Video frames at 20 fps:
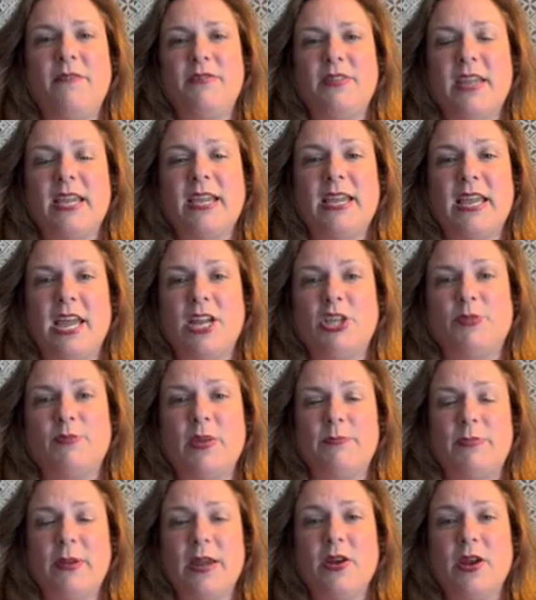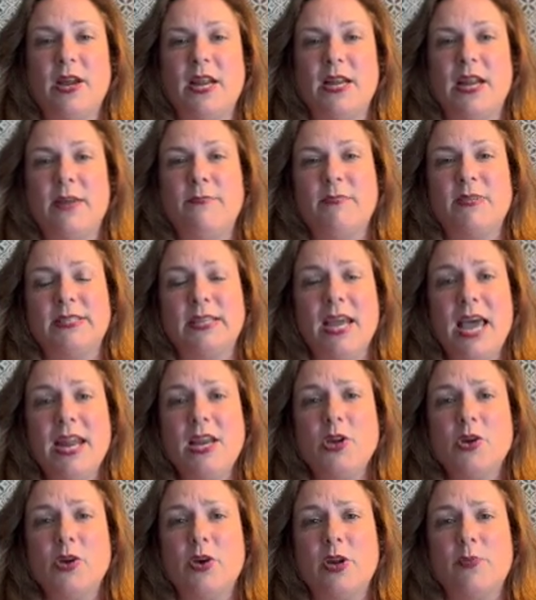the engagement period. And
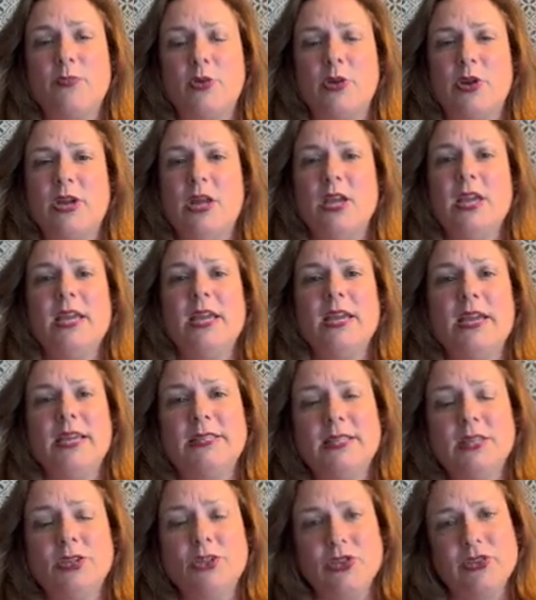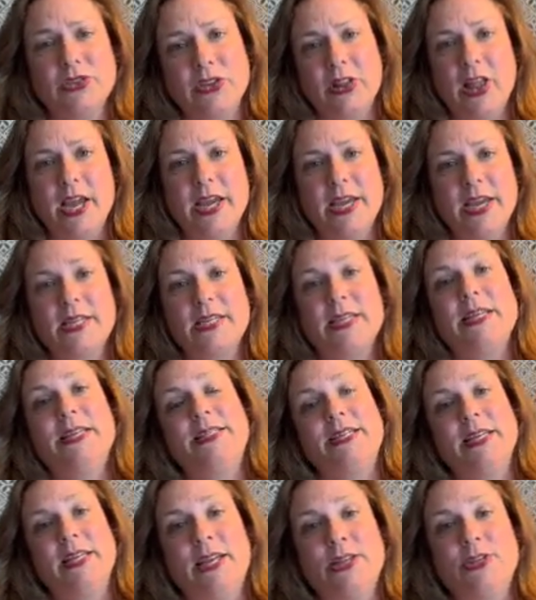beside it, you're going to put, is it just client?
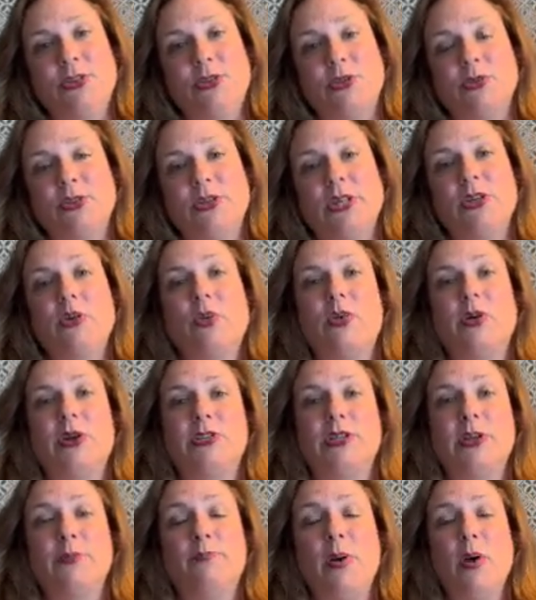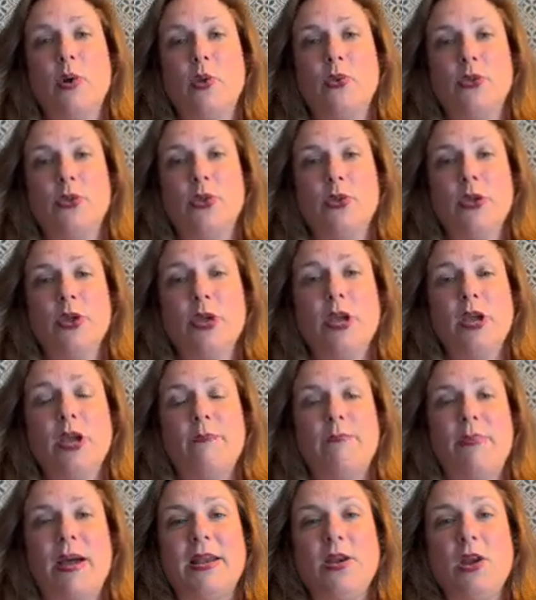Is it consultant? Or is it both?
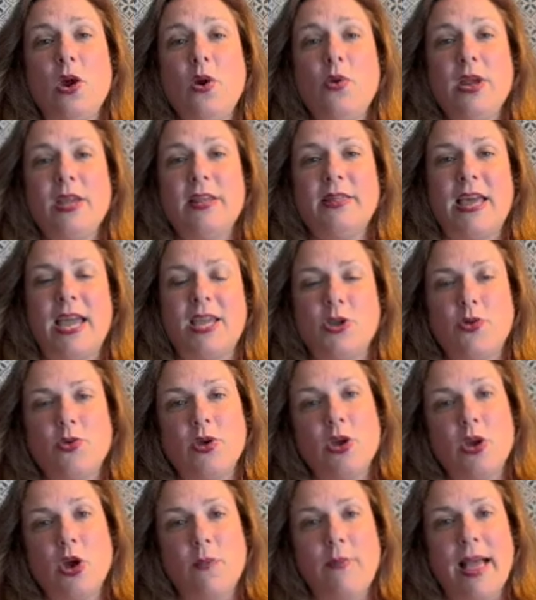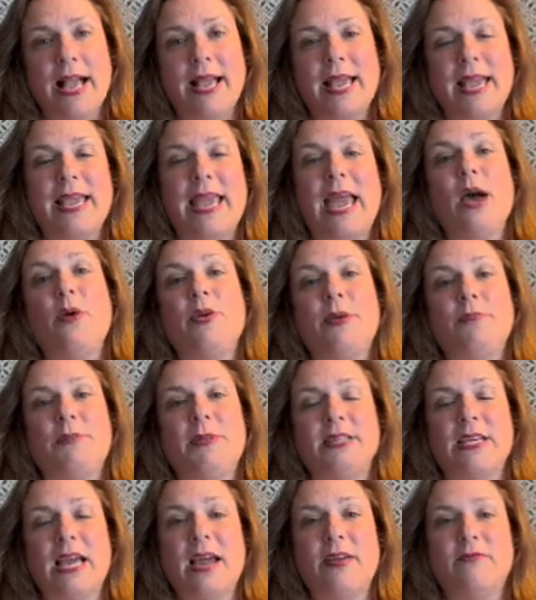By noting that, you can go back and count up
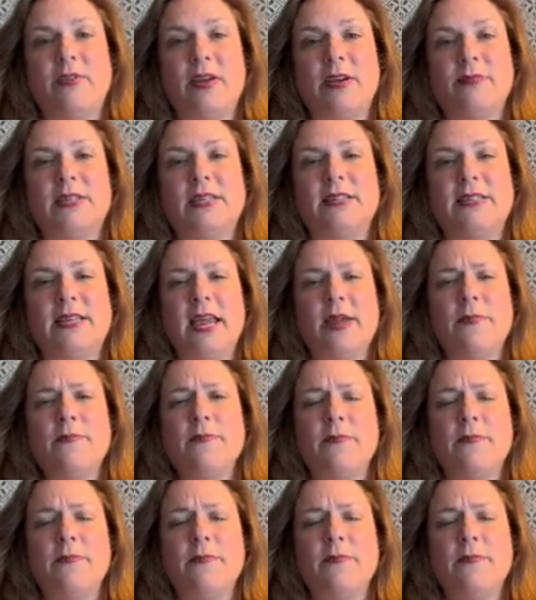the time frames and say,